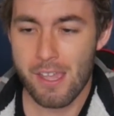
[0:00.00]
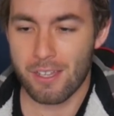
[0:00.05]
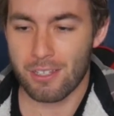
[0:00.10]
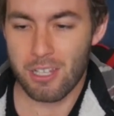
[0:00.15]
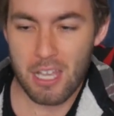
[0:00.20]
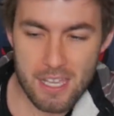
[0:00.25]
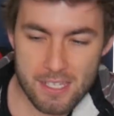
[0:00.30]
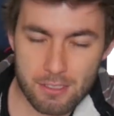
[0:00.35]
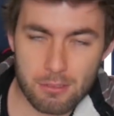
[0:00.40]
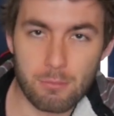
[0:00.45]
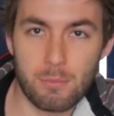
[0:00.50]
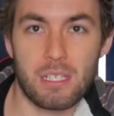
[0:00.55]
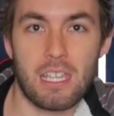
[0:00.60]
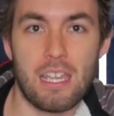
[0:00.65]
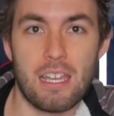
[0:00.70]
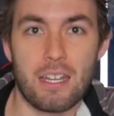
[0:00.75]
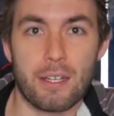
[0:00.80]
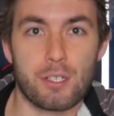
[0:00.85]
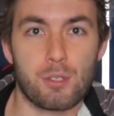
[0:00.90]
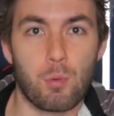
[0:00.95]
classical
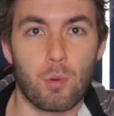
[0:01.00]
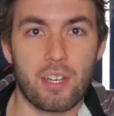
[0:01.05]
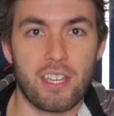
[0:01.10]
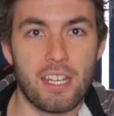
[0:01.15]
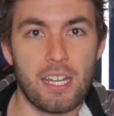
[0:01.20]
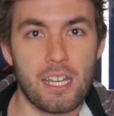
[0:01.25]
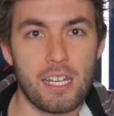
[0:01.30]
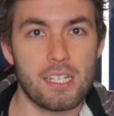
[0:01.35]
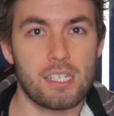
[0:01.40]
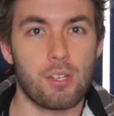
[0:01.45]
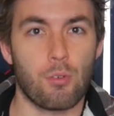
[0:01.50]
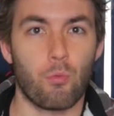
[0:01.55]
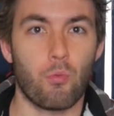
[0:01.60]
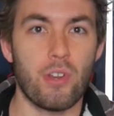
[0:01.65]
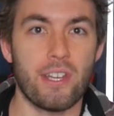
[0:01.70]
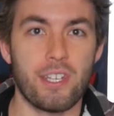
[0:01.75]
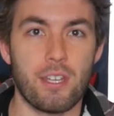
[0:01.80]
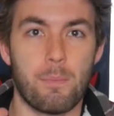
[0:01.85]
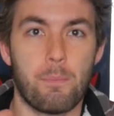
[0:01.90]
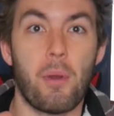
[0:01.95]
mechanics were getting into
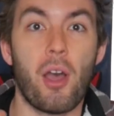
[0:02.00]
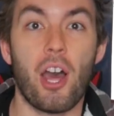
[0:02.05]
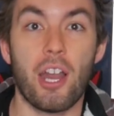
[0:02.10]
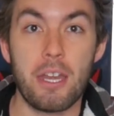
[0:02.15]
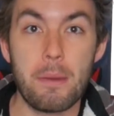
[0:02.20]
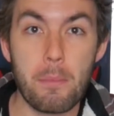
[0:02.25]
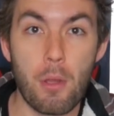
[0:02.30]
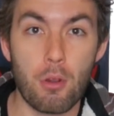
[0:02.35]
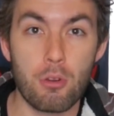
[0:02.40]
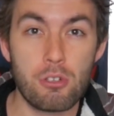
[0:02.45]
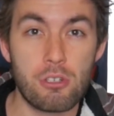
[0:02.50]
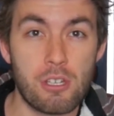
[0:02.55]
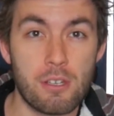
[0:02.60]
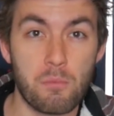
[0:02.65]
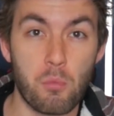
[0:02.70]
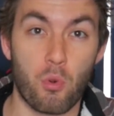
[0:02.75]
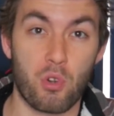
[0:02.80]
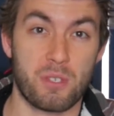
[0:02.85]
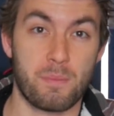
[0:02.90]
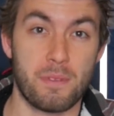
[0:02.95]
rigid body motion,
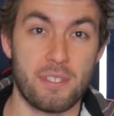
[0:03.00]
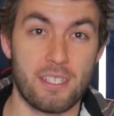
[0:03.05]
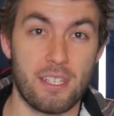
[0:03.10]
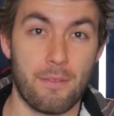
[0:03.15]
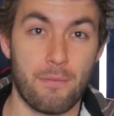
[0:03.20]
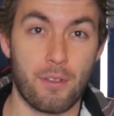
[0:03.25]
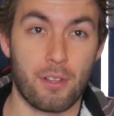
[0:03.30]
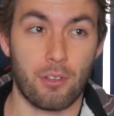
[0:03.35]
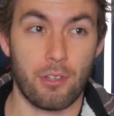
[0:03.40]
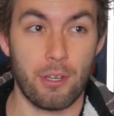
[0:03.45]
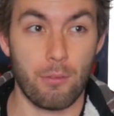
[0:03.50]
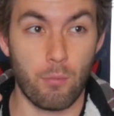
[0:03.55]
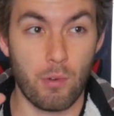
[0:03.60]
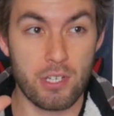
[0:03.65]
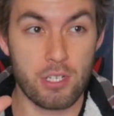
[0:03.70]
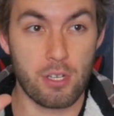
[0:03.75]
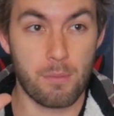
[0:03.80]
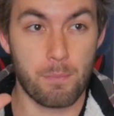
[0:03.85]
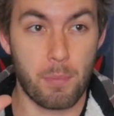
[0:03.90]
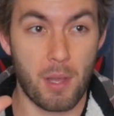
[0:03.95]
more specifically
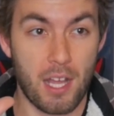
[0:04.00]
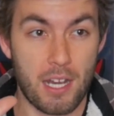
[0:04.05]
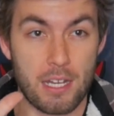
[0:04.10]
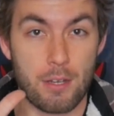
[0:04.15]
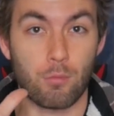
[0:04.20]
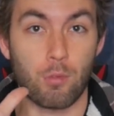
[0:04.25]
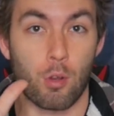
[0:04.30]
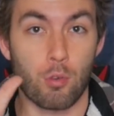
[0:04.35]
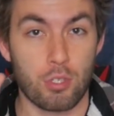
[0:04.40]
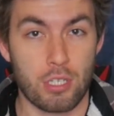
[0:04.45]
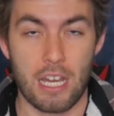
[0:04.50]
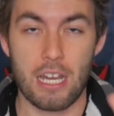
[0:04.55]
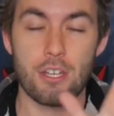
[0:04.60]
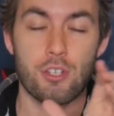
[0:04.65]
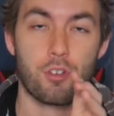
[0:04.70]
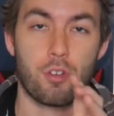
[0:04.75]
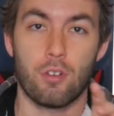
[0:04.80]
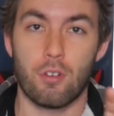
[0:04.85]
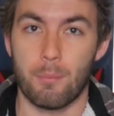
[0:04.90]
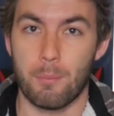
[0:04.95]
rigid body
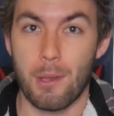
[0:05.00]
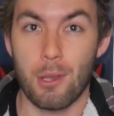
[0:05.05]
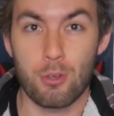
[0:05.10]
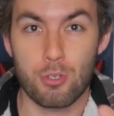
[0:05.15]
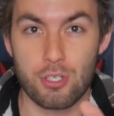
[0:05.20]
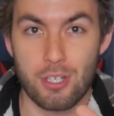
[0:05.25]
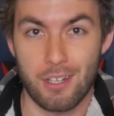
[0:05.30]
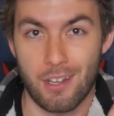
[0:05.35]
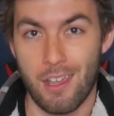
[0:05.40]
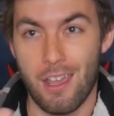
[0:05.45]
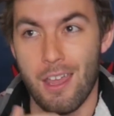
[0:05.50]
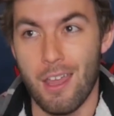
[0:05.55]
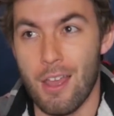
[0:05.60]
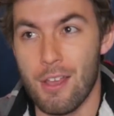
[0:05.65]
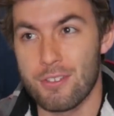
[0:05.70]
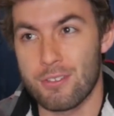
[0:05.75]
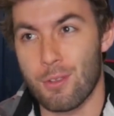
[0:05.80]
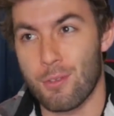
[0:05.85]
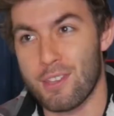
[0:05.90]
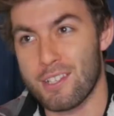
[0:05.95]
rotational motion.
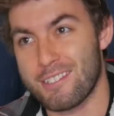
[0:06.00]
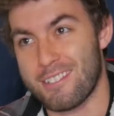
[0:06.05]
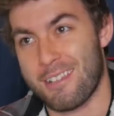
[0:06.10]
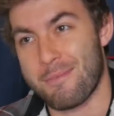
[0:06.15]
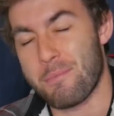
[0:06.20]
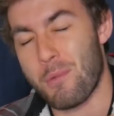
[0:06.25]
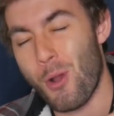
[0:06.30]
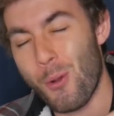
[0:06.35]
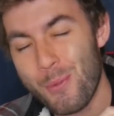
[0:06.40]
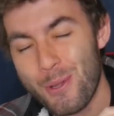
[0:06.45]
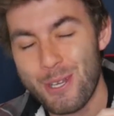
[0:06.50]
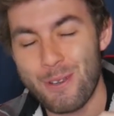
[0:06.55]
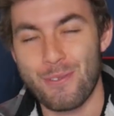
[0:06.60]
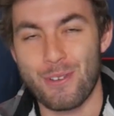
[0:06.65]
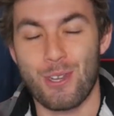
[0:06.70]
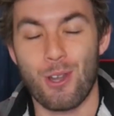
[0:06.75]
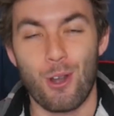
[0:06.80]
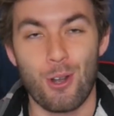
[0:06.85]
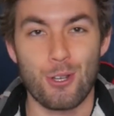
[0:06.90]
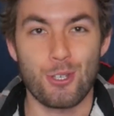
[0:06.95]
So things like moment of
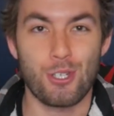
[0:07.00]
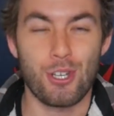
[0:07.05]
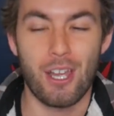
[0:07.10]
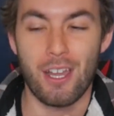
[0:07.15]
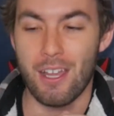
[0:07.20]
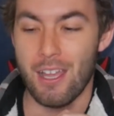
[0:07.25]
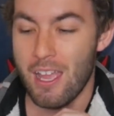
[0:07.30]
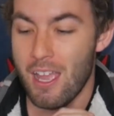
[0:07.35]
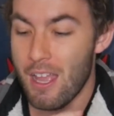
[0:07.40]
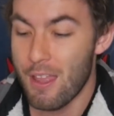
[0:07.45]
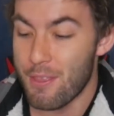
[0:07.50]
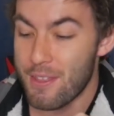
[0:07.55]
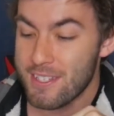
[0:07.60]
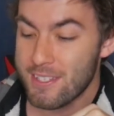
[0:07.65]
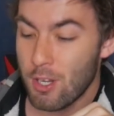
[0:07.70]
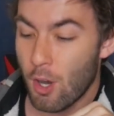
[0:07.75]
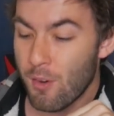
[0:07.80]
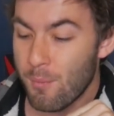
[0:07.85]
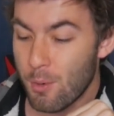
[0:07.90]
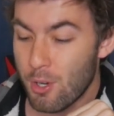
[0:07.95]
inertia.
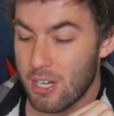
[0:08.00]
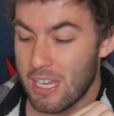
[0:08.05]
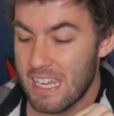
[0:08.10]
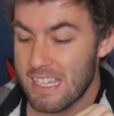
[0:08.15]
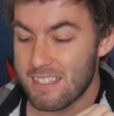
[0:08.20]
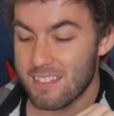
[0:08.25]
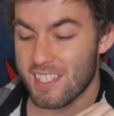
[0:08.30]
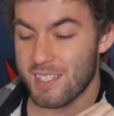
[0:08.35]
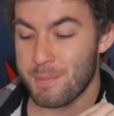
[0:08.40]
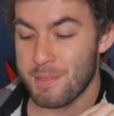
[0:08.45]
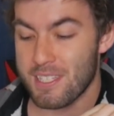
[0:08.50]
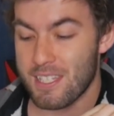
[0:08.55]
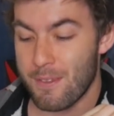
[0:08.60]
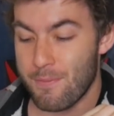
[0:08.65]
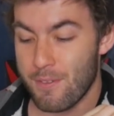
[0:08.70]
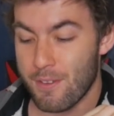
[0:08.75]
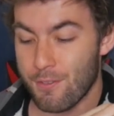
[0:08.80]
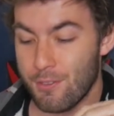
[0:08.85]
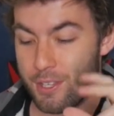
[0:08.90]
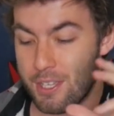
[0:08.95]
This homework isn't
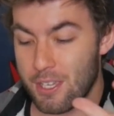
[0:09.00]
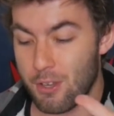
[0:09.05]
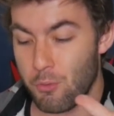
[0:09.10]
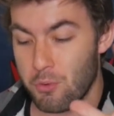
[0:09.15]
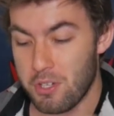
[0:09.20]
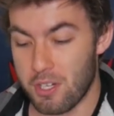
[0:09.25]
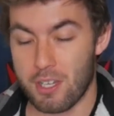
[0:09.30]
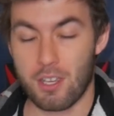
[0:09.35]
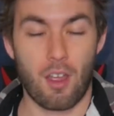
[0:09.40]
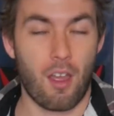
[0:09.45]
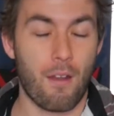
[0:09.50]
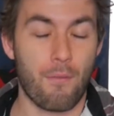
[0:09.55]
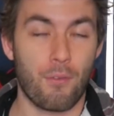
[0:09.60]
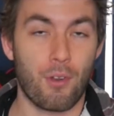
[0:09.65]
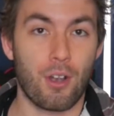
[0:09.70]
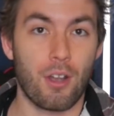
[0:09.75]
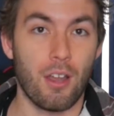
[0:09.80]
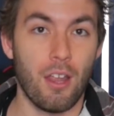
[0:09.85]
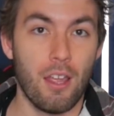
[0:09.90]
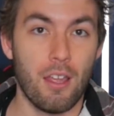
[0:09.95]
specifically going to
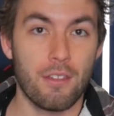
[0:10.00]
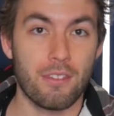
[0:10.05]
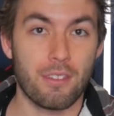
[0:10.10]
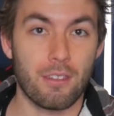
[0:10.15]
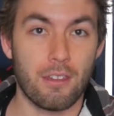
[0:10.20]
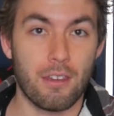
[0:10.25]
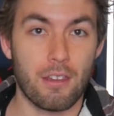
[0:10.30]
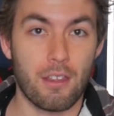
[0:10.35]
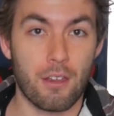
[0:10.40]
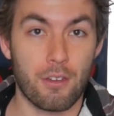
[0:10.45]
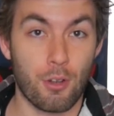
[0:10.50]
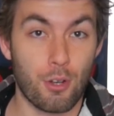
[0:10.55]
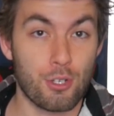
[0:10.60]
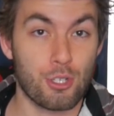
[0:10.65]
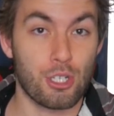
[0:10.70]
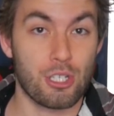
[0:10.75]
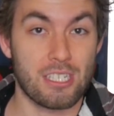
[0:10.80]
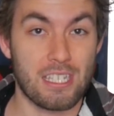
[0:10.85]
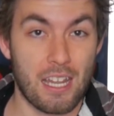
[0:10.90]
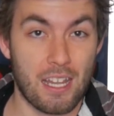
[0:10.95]
cover the
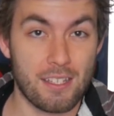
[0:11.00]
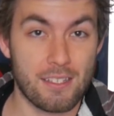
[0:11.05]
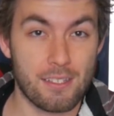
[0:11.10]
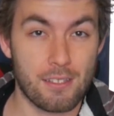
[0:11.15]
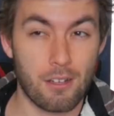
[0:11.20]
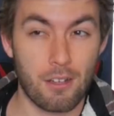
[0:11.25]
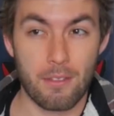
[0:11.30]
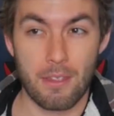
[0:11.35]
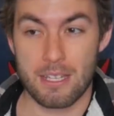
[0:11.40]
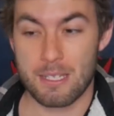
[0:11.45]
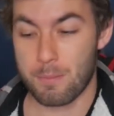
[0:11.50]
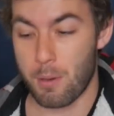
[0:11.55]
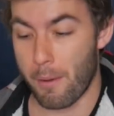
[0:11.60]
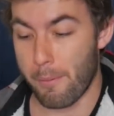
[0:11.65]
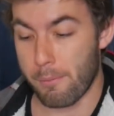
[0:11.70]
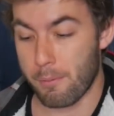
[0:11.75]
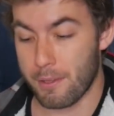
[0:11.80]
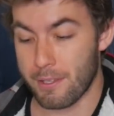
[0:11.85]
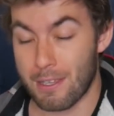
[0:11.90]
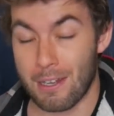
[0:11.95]
inertia tensor. That's
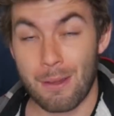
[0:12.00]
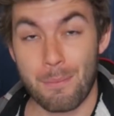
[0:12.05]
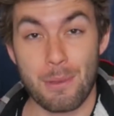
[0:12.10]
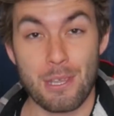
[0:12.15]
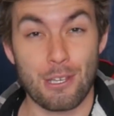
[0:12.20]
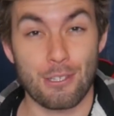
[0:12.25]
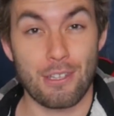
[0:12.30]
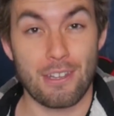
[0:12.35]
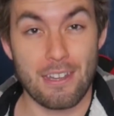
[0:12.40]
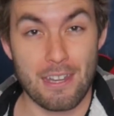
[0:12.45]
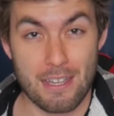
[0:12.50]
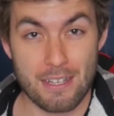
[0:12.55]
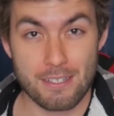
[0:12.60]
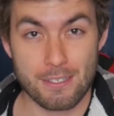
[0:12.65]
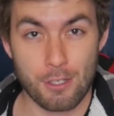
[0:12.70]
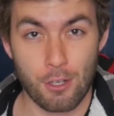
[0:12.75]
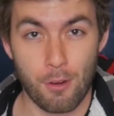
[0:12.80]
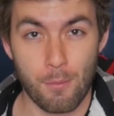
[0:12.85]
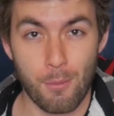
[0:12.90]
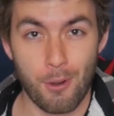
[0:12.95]
probably going to be on the
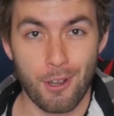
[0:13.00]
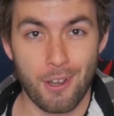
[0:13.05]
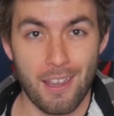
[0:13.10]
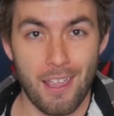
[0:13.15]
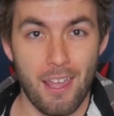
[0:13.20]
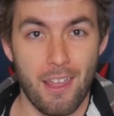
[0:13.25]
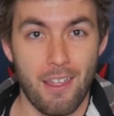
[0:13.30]
next homework.